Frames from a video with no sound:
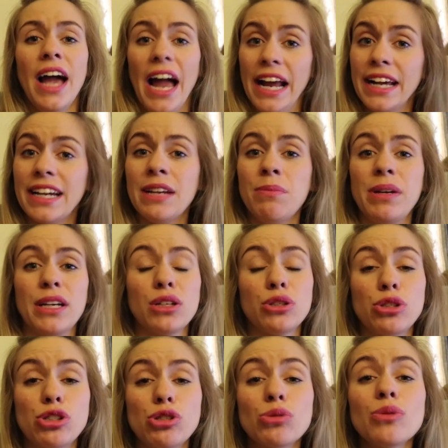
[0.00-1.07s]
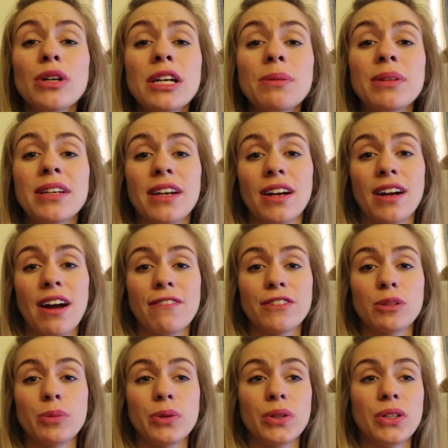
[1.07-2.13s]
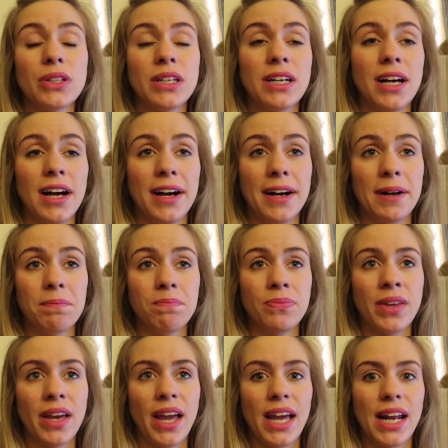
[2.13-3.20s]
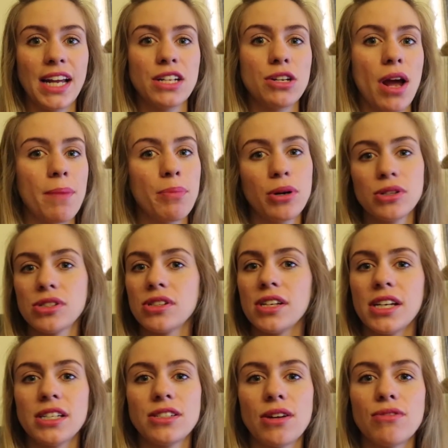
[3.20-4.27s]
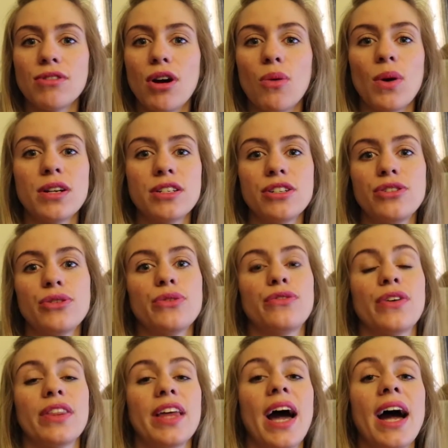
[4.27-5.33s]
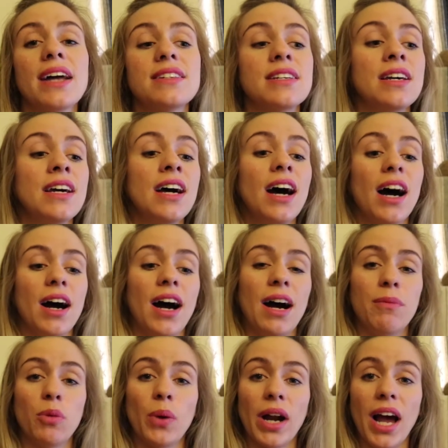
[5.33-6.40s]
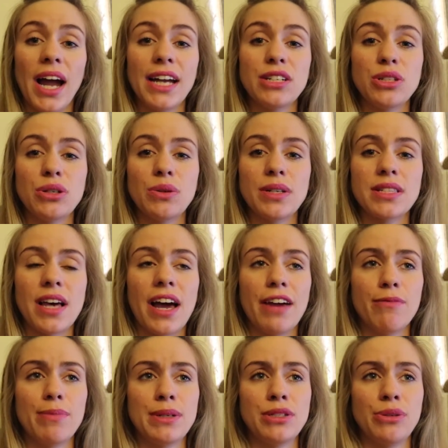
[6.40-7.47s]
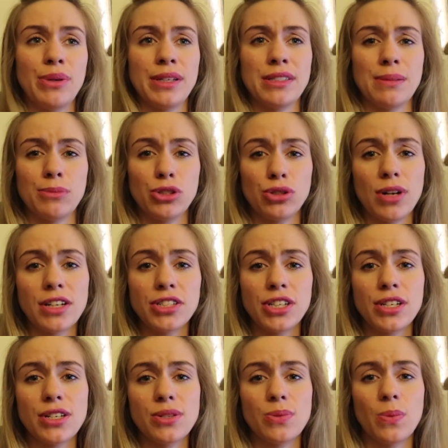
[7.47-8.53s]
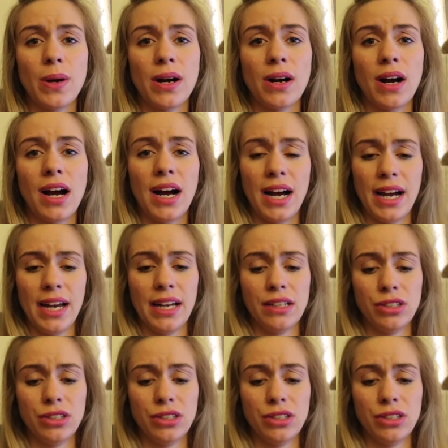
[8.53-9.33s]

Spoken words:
and it can be extremely uncomfortable, and I personally don't know what to do for that. What I do is I've been doing some stretches where I